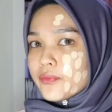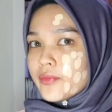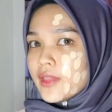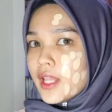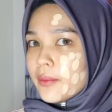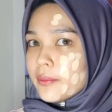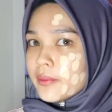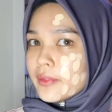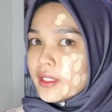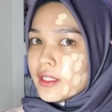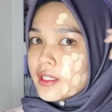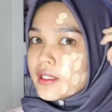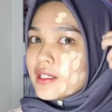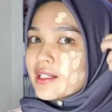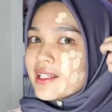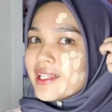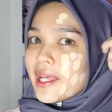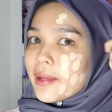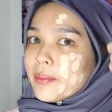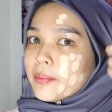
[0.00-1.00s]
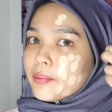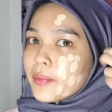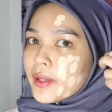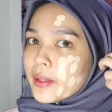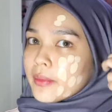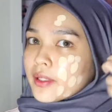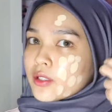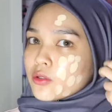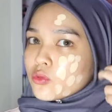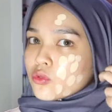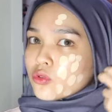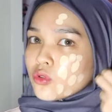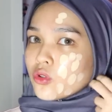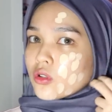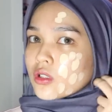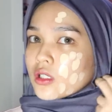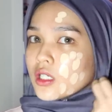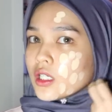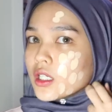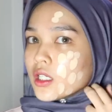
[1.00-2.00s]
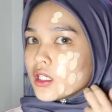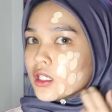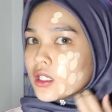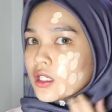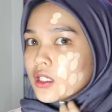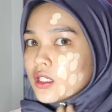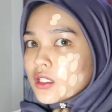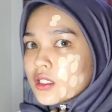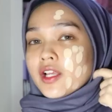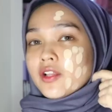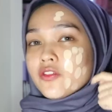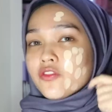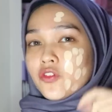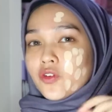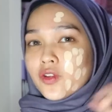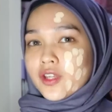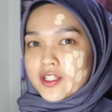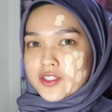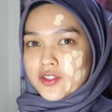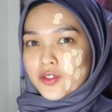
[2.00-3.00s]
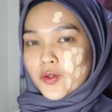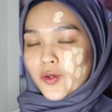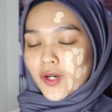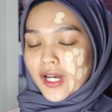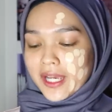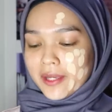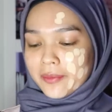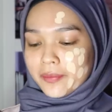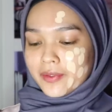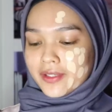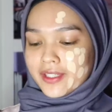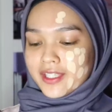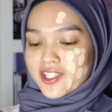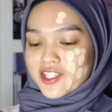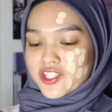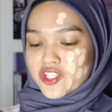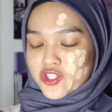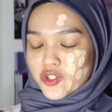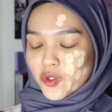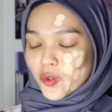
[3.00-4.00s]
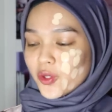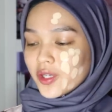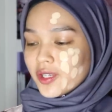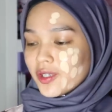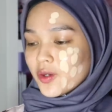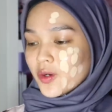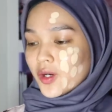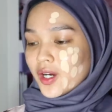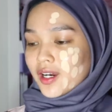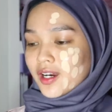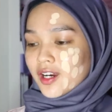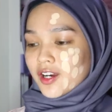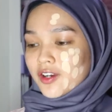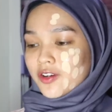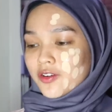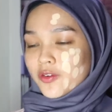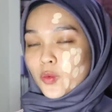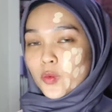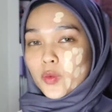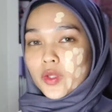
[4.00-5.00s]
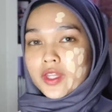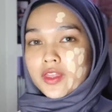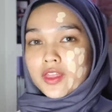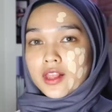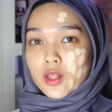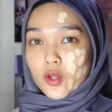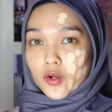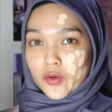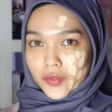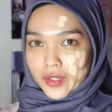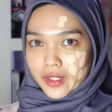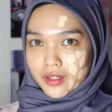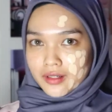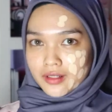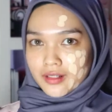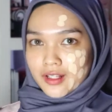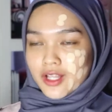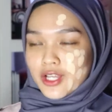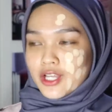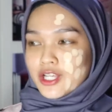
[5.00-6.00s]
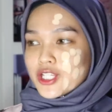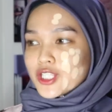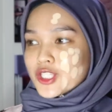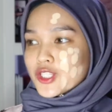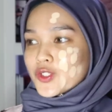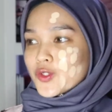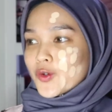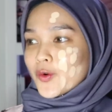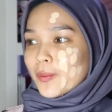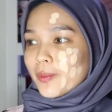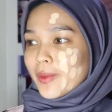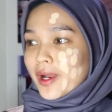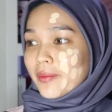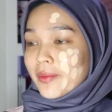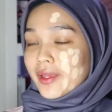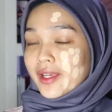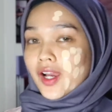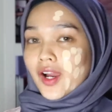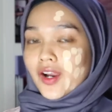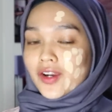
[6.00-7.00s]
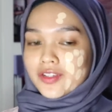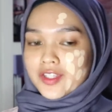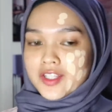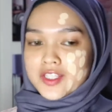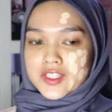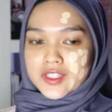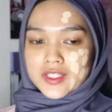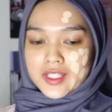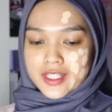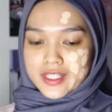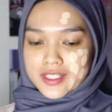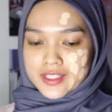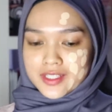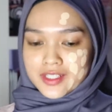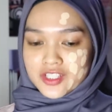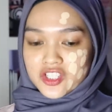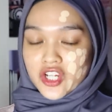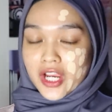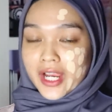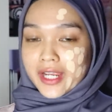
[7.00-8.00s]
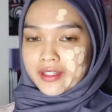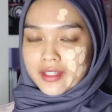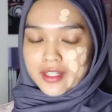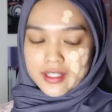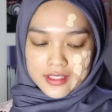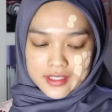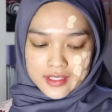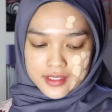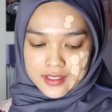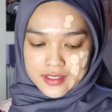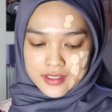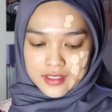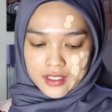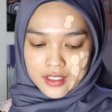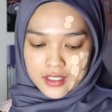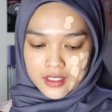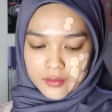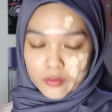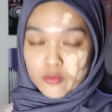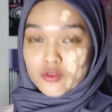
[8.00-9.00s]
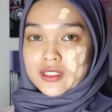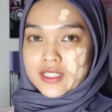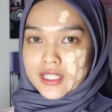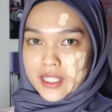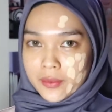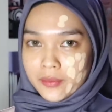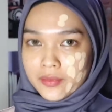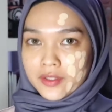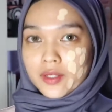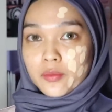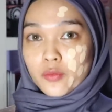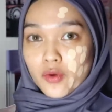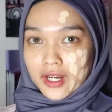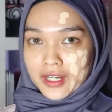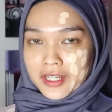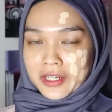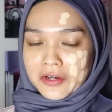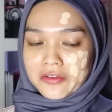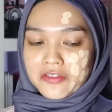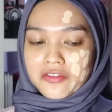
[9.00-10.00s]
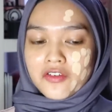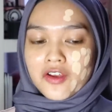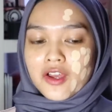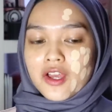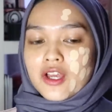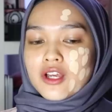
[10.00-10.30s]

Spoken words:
Let me klepek my tudung, ha. A few days ago, I pergi shoot with L'Oreal. So my makeup artist is a Chinese Muslim, dia mu'alaf.